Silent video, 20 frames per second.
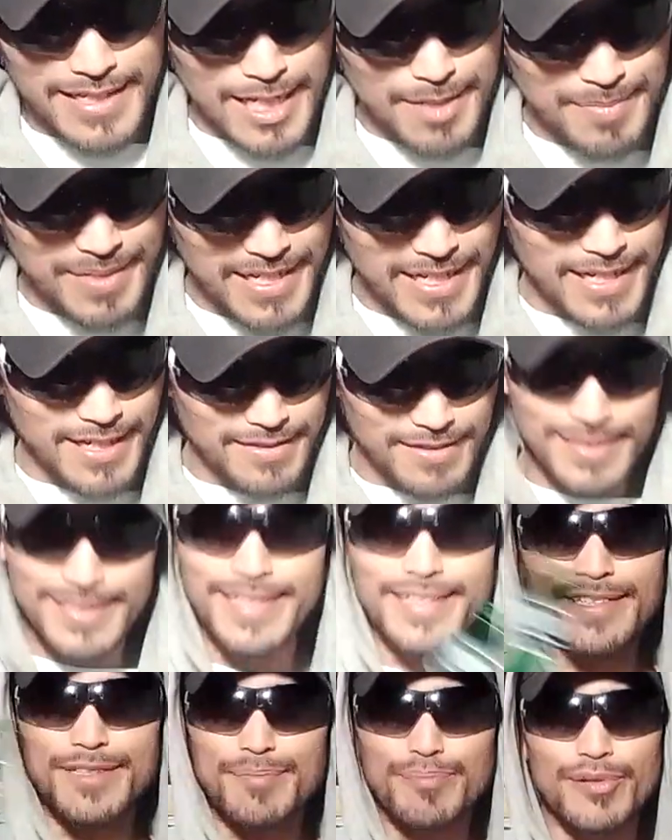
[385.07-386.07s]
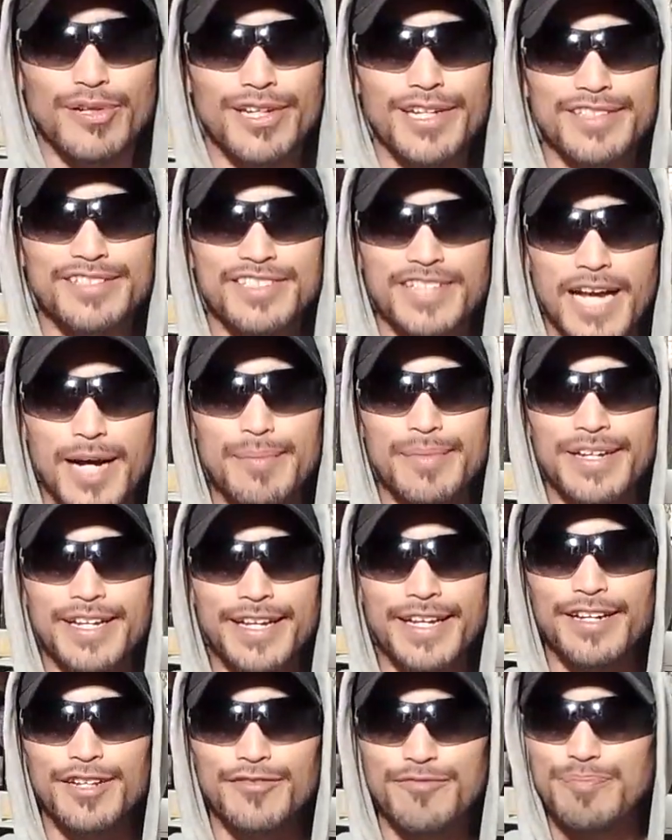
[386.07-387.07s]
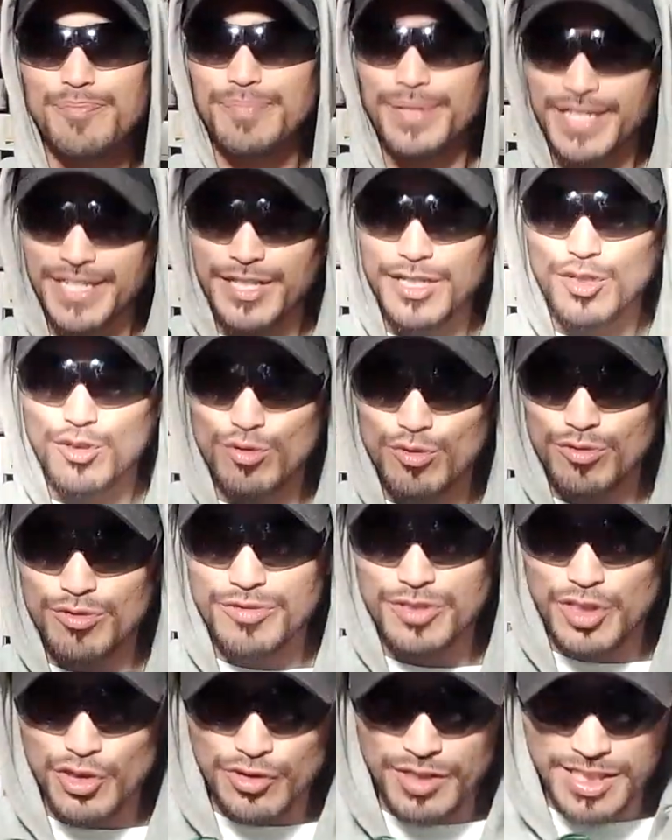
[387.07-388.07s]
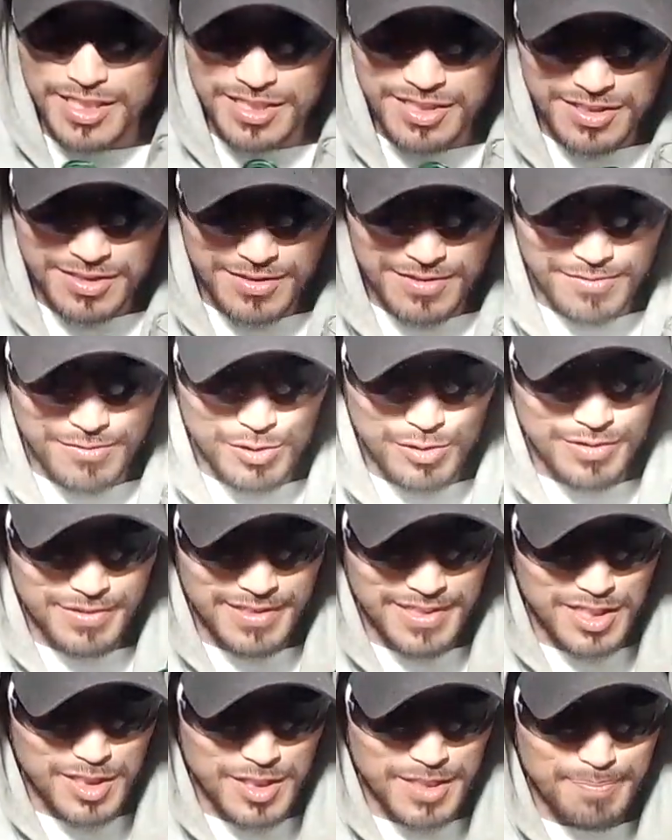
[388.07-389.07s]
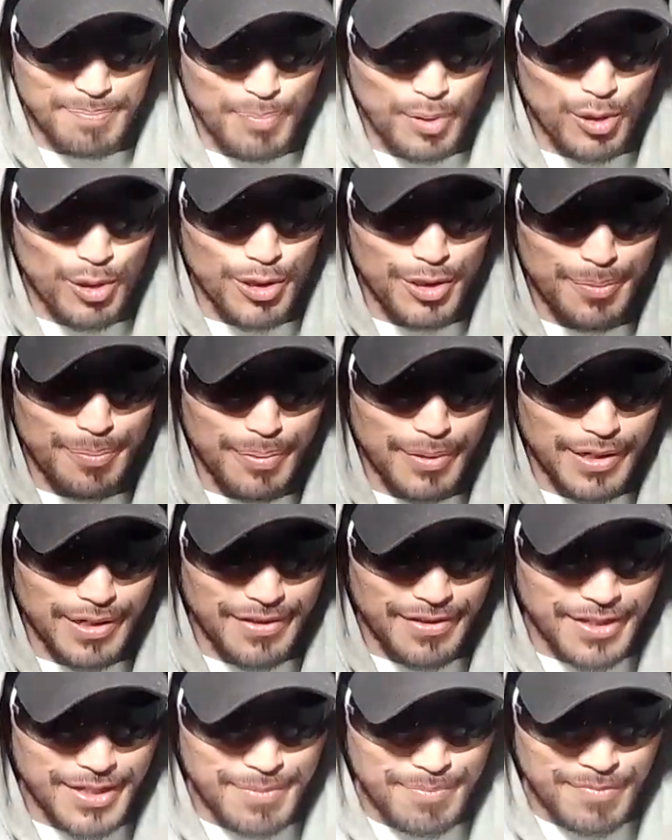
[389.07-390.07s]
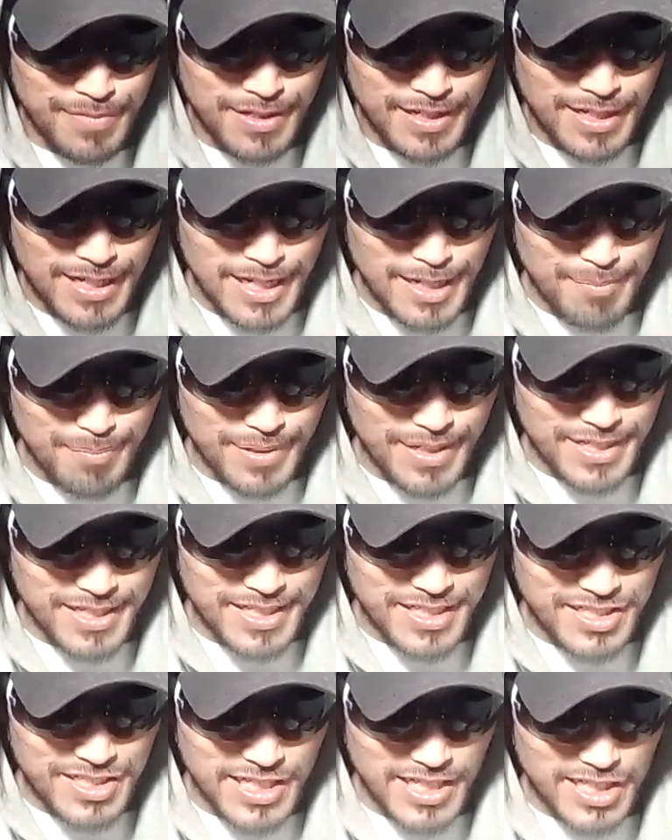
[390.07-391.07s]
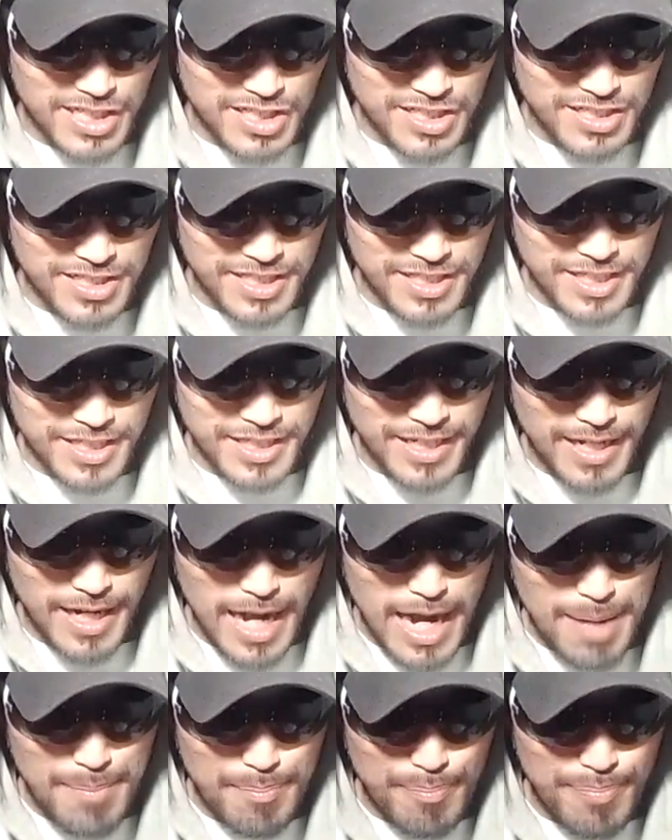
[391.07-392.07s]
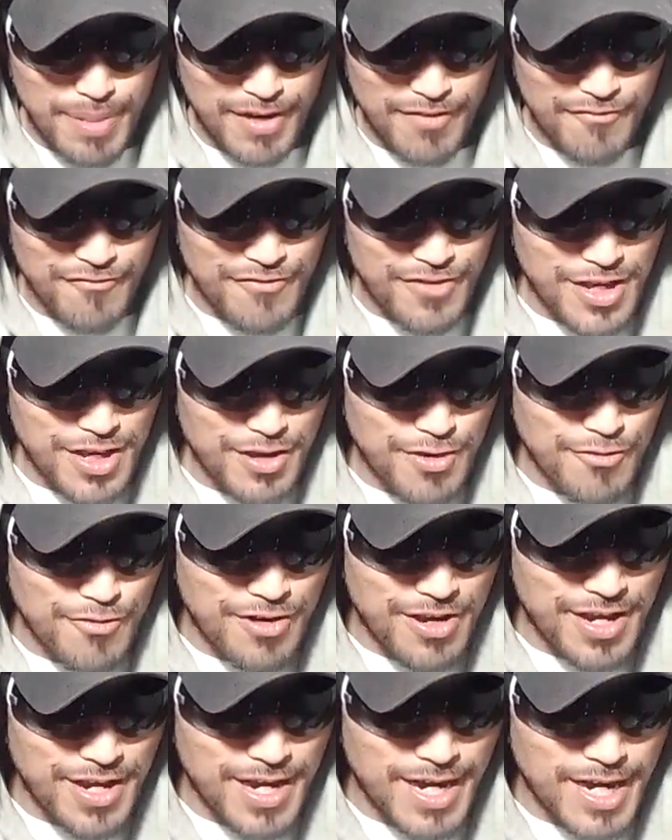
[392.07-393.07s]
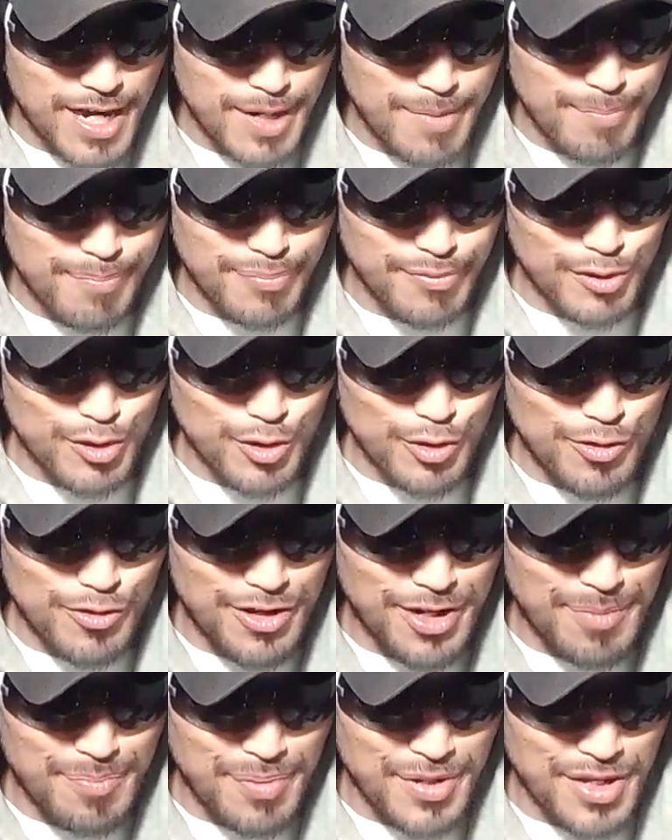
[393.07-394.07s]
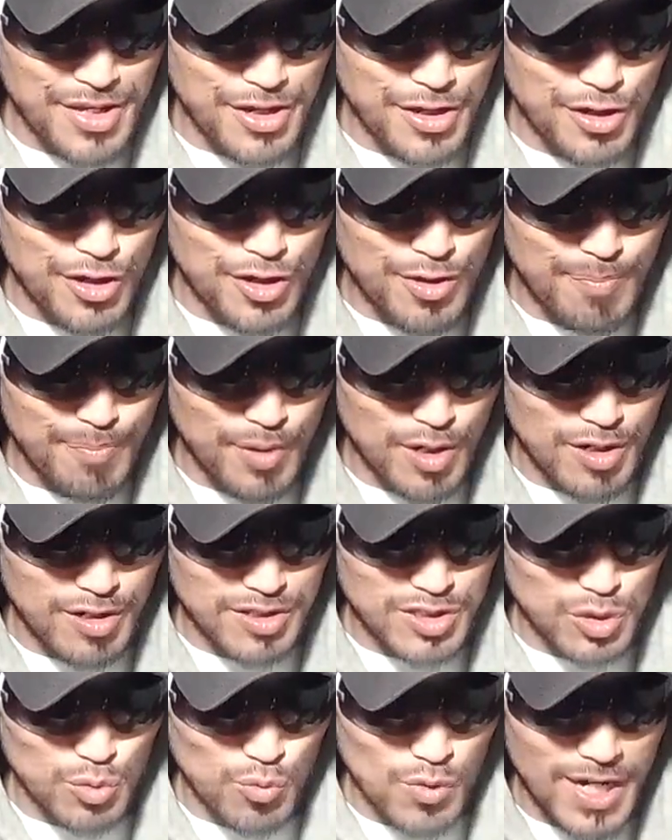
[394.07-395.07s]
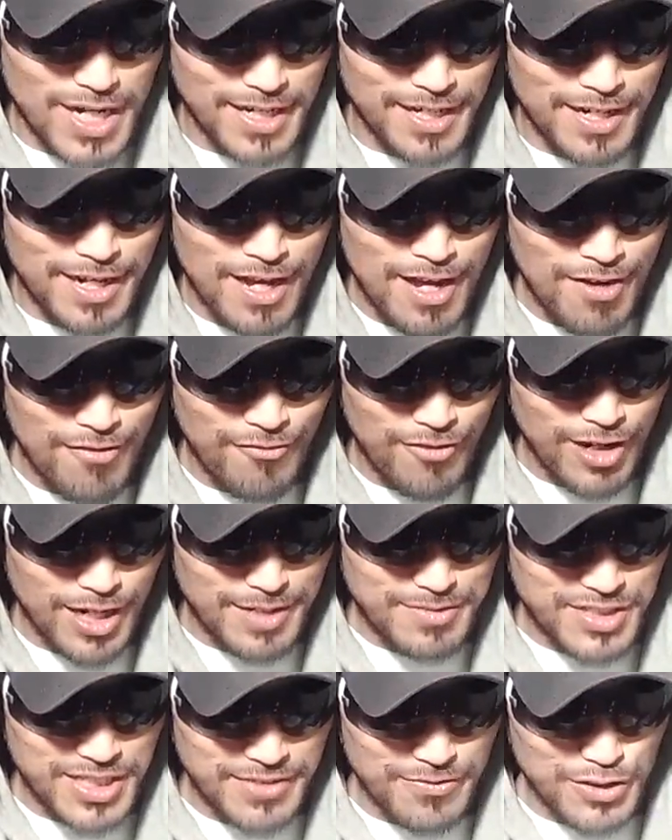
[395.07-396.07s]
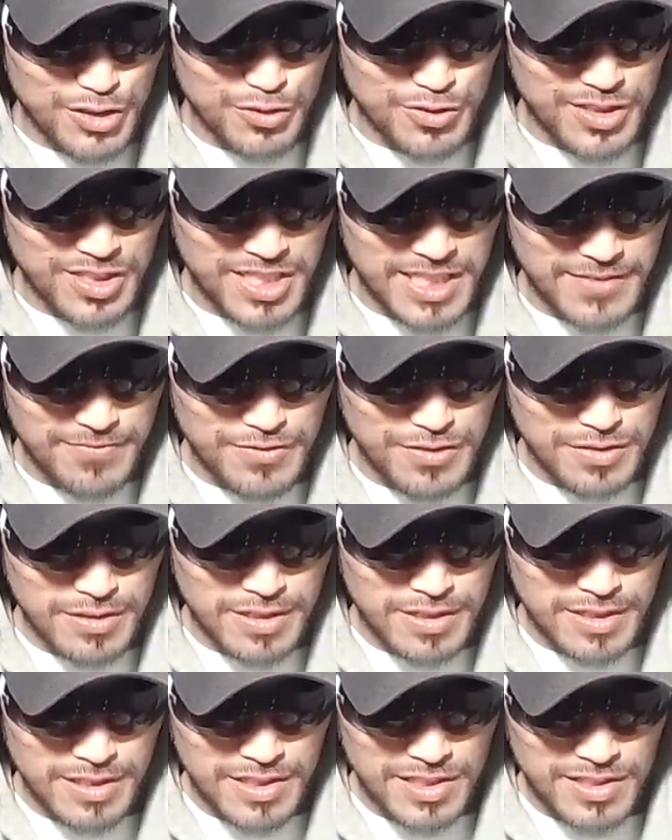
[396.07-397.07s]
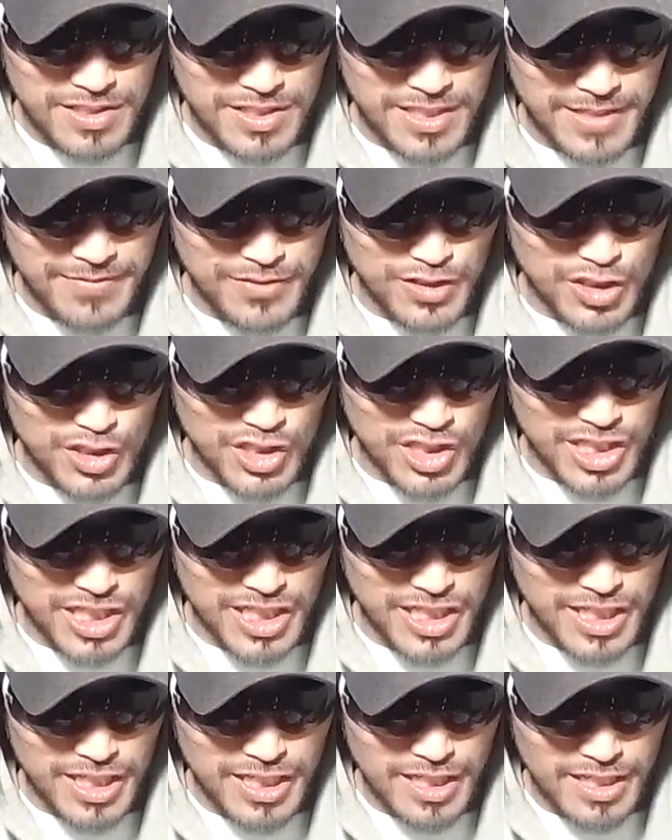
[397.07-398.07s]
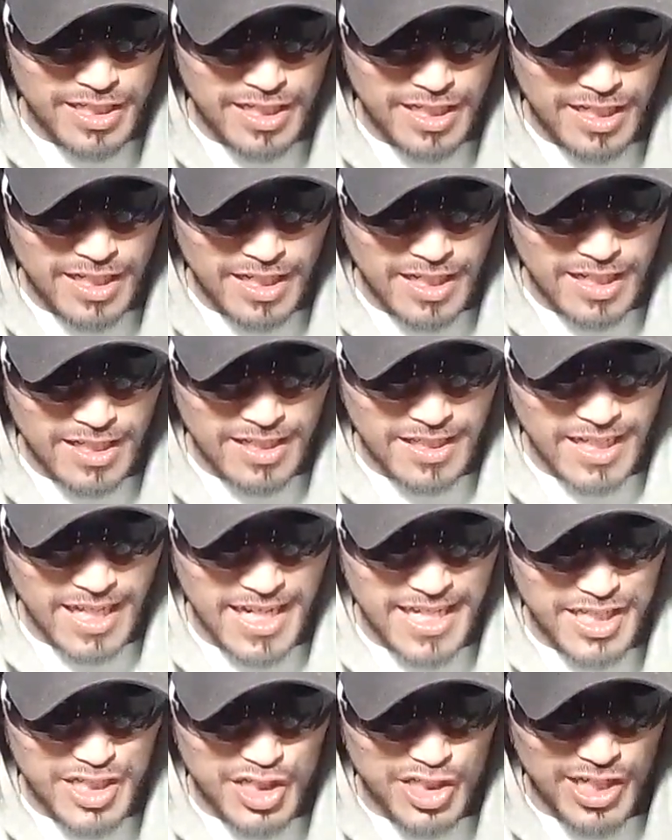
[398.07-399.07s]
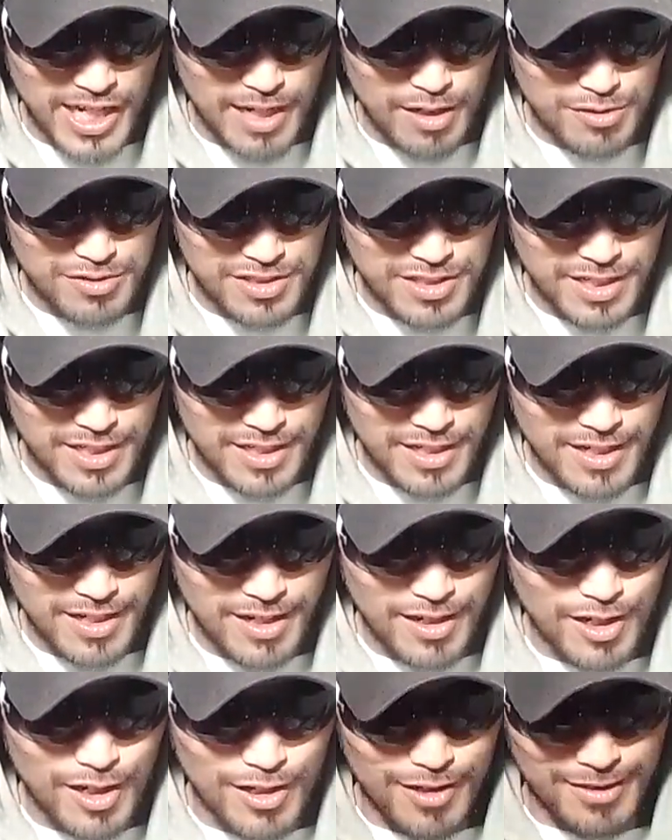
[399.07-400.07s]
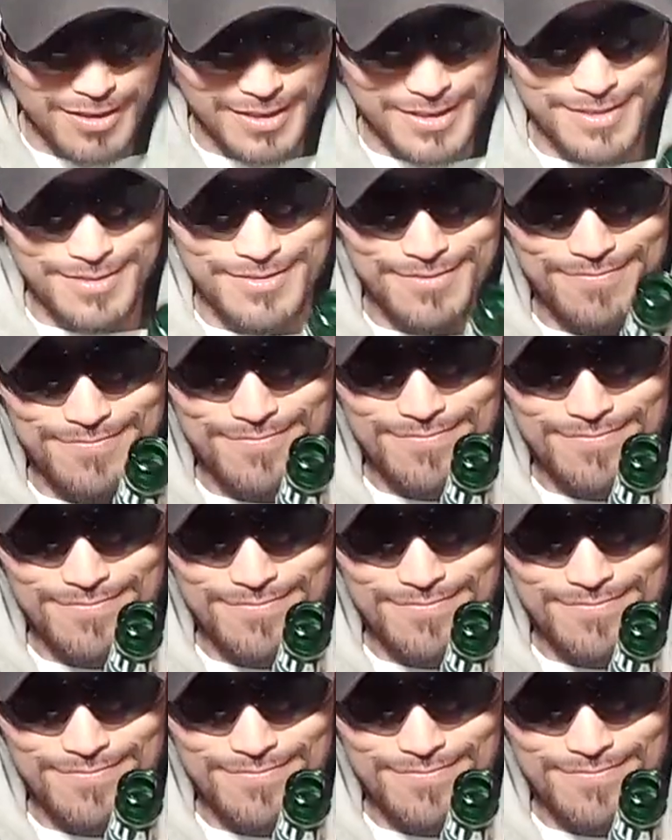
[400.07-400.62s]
Coming out, another product coming out of Pinnacle Drinks. Well, it's imported by them, but it's actually Bavaria Brewery, P.O. Box 15737, 7G, Leischout, Holland.